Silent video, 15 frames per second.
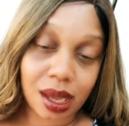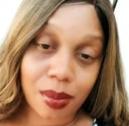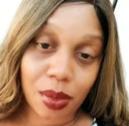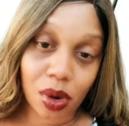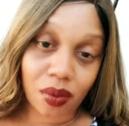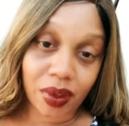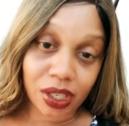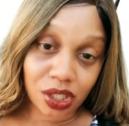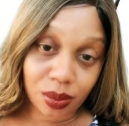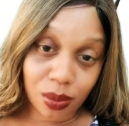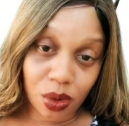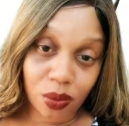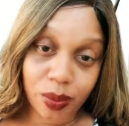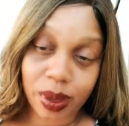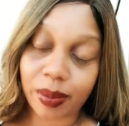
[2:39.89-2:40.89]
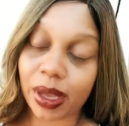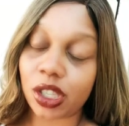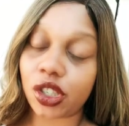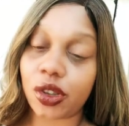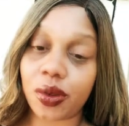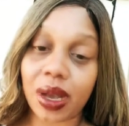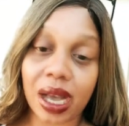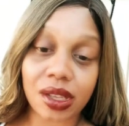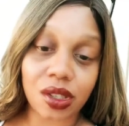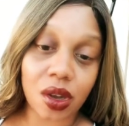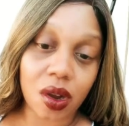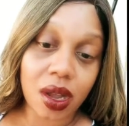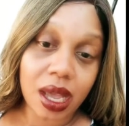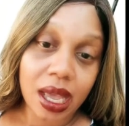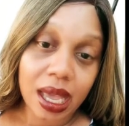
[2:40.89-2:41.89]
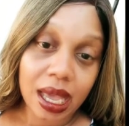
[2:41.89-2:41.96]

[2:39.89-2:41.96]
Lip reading: motivation movement, make sure you guys are